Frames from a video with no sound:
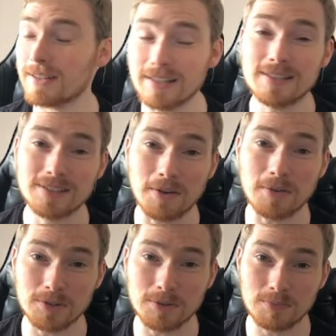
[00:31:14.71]
It's
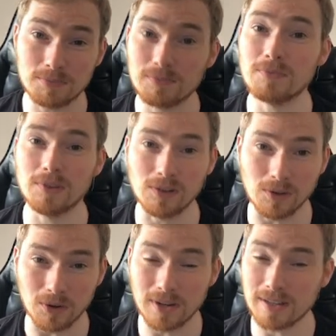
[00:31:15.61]
going to
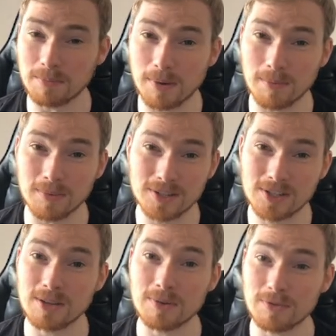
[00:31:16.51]
look in the public
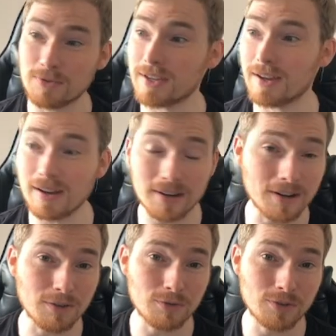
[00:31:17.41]
schema and think, I
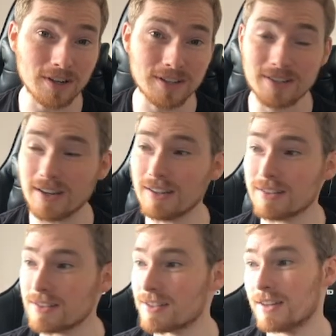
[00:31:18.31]
can't find
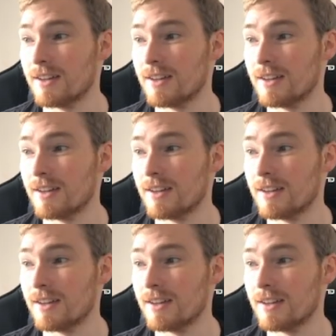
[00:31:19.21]
colors,